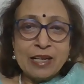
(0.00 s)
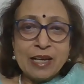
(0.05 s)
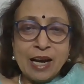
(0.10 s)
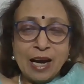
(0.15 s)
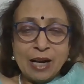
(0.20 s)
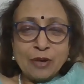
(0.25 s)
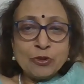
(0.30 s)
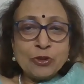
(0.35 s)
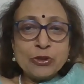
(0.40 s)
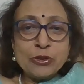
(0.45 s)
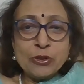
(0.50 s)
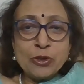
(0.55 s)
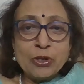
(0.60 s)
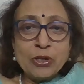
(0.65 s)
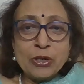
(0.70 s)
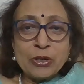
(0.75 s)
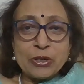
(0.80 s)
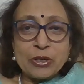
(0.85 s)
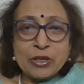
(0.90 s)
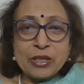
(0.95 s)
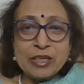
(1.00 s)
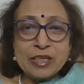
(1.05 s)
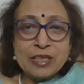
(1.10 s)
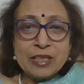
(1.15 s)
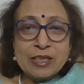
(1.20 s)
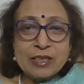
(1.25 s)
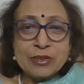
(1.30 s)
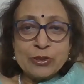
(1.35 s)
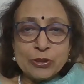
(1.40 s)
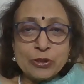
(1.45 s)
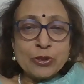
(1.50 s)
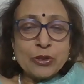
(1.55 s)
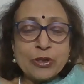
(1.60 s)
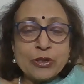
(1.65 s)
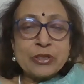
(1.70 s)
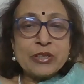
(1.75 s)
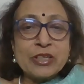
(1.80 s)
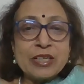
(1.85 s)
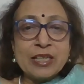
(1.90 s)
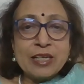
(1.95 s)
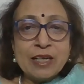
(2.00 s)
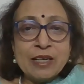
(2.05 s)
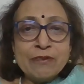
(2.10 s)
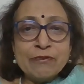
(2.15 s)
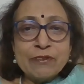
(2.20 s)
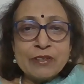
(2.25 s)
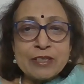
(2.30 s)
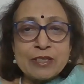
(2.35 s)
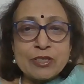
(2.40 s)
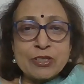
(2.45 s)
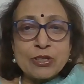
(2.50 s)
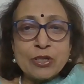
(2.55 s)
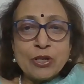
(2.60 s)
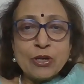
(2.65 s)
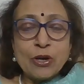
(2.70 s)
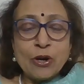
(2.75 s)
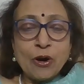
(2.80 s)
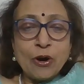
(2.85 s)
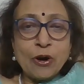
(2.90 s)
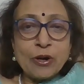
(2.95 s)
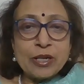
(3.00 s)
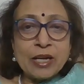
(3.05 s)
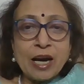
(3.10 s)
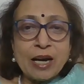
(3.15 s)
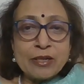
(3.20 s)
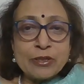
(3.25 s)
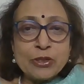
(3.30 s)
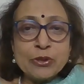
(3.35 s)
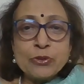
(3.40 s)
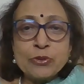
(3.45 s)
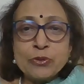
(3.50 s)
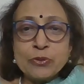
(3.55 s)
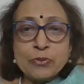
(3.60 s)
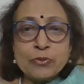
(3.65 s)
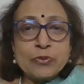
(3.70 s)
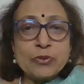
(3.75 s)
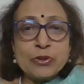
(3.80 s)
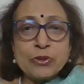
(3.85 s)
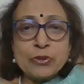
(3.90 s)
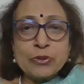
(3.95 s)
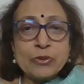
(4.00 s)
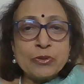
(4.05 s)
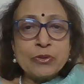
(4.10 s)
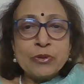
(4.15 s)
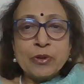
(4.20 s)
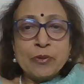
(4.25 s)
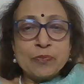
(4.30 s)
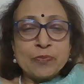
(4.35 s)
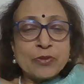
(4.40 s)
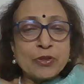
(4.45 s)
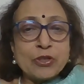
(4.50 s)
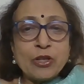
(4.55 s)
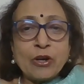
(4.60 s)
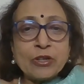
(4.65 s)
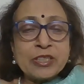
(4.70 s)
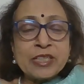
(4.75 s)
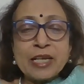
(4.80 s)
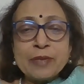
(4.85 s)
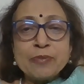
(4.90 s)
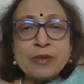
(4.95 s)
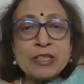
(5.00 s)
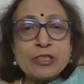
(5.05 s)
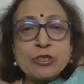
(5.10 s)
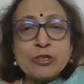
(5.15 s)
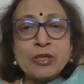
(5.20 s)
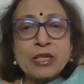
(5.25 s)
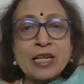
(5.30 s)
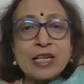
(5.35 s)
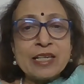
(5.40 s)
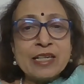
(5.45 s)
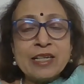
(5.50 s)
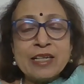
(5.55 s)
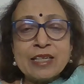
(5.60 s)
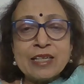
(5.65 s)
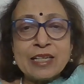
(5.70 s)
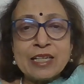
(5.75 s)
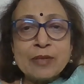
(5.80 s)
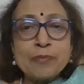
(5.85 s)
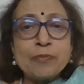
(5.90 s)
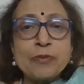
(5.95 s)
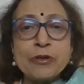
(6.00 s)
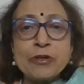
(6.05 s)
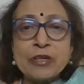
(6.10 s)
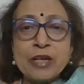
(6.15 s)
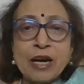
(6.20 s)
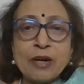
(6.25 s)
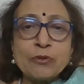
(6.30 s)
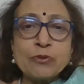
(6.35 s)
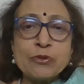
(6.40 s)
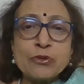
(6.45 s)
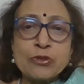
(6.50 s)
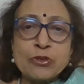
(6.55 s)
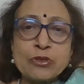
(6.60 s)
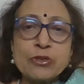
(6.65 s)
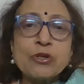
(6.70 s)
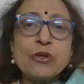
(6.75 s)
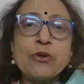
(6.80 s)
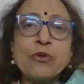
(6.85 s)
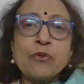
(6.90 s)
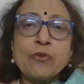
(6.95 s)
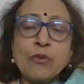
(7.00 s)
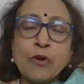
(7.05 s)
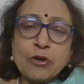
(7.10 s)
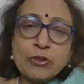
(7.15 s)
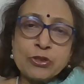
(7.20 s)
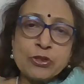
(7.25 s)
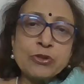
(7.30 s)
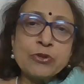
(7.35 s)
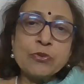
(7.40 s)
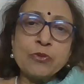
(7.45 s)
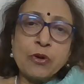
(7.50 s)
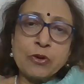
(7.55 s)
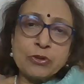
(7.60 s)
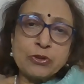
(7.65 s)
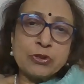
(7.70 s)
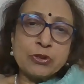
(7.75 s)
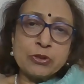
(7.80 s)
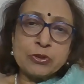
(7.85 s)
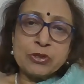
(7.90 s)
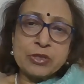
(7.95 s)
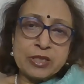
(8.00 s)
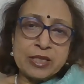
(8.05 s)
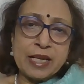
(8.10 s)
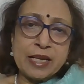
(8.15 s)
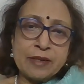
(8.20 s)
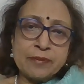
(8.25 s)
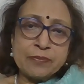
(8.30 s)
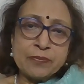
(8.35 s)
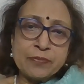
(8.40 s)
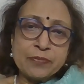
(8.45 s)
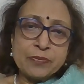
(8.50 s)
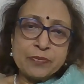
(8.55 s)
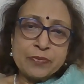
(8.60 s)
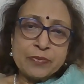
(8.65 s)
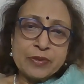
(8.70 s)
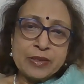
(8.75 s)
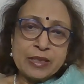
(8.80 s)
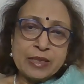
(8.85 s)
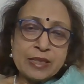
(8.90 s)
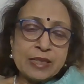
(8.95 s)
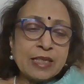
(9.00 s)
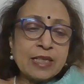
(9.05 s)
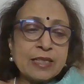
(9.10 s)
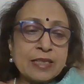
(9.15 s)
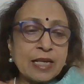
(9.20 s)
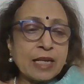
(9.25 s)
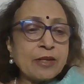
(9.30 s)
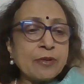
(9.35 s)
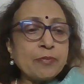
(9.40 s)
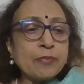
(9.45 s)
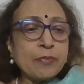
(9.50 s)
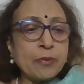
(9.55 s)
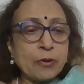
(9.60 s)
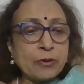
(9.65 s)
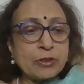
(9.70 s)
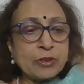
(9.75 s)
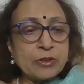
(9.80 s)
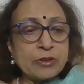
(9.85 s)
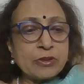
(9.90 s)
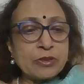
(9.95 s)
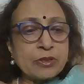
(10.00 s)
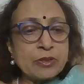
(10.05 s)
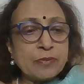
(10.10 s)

How do you look? Do you look nervous, or are you not able to clearly pronounce what you want to say? These are important.